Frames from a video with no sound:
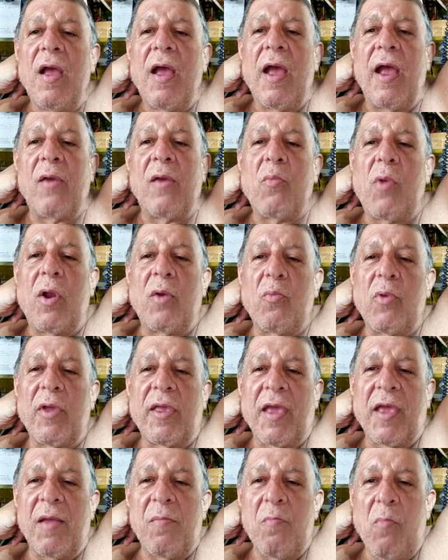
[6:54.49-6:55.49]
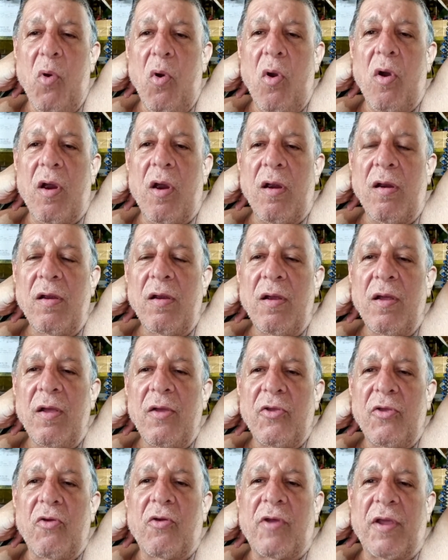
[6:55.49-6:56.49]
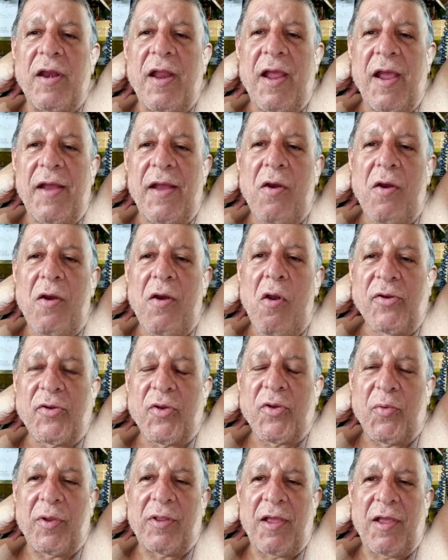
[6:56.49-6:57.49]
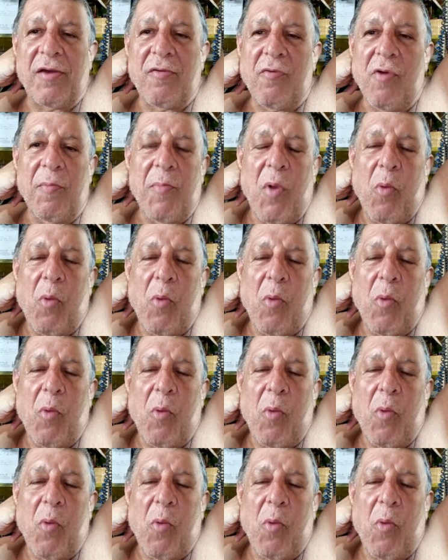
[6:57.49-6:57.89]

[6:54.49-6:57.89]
and when we get more, you can add onto it later on.